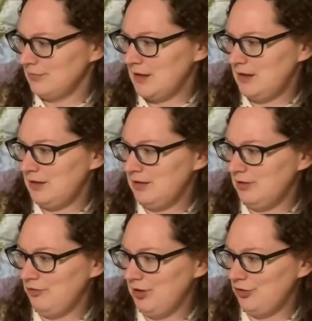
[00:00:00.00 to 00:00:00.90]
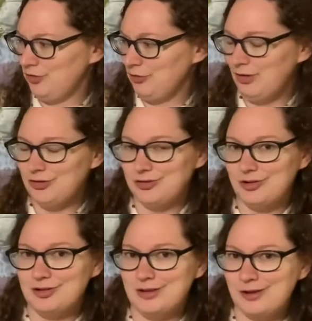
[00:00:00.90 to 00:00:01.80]
And he did feel just
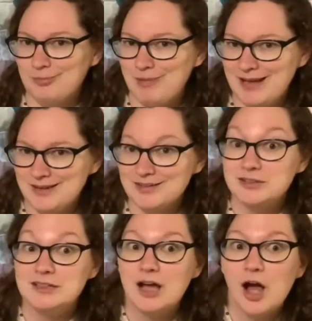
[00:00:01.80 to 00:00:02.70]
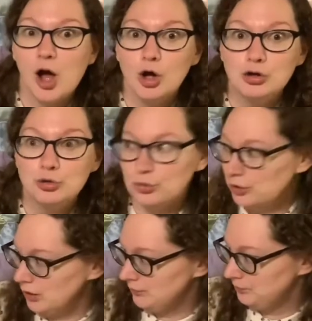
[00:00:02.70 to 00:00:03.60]
a little mite
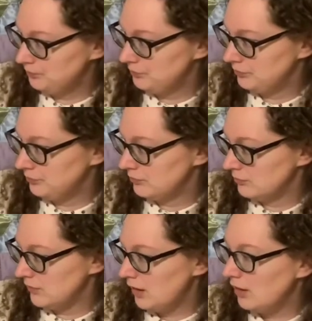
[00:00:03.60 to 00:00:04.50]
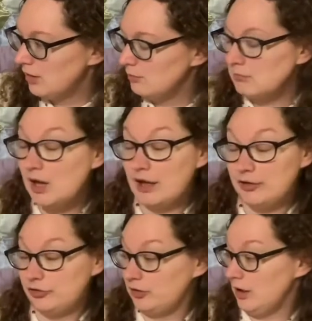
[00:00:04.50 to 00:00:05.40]
hungry. My
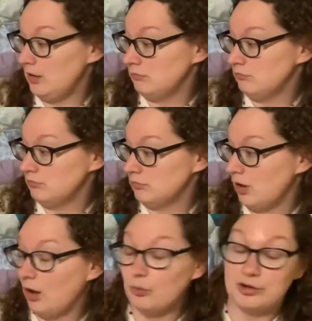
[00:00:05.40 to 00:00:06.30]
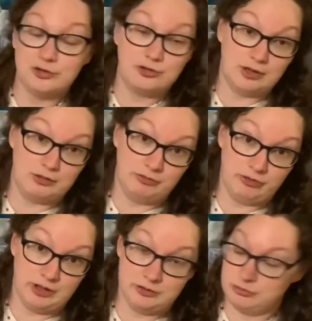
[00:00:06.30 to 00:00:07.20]
skin always did
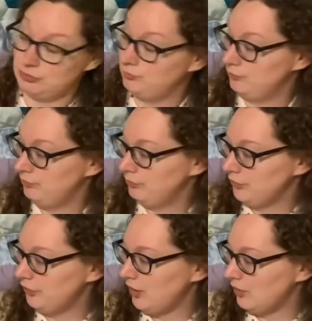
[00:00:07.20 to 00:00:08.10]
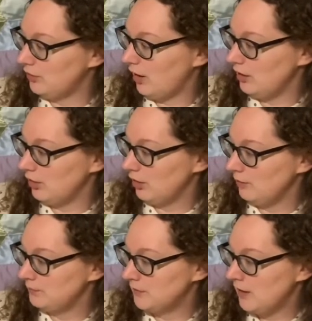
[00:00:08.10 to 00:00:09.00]
fit, said the tiger.
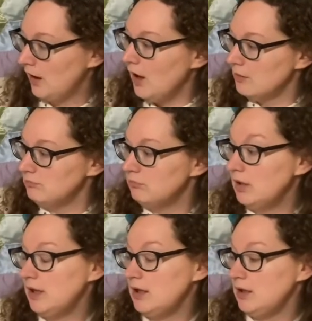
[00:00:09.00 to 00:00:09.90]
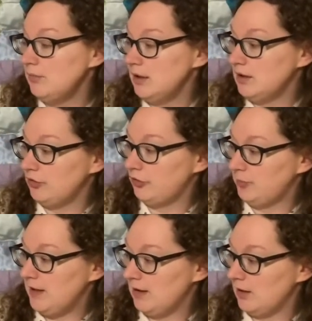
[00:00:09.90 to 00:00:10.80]
Maybe it's
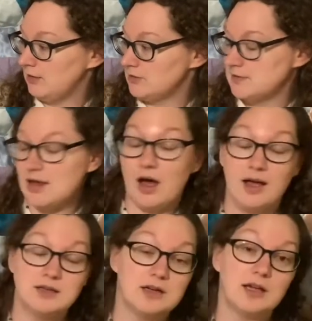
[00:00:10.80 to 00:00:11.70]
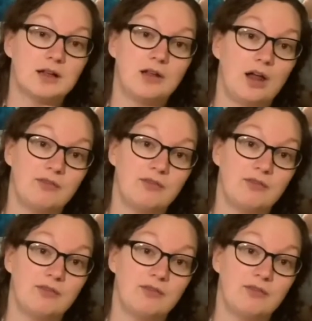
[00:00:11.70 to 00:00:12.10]
because I take a lot of